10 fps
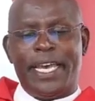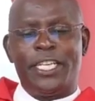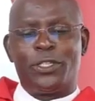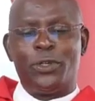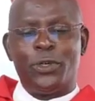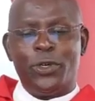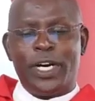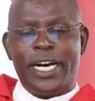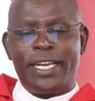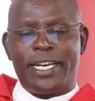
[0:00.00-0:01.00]
and to
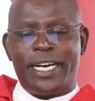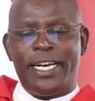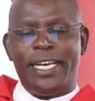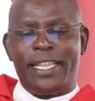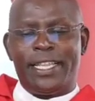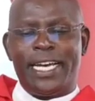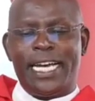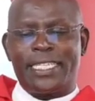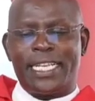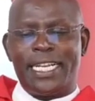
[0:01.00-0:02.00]
no other the
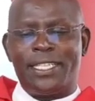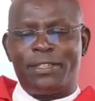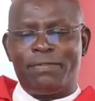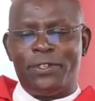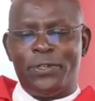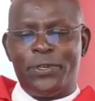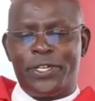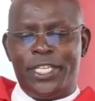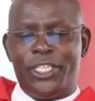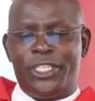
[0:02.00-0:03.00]
utterance of
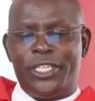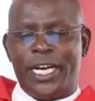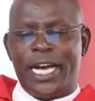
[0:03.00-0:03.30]
knowledge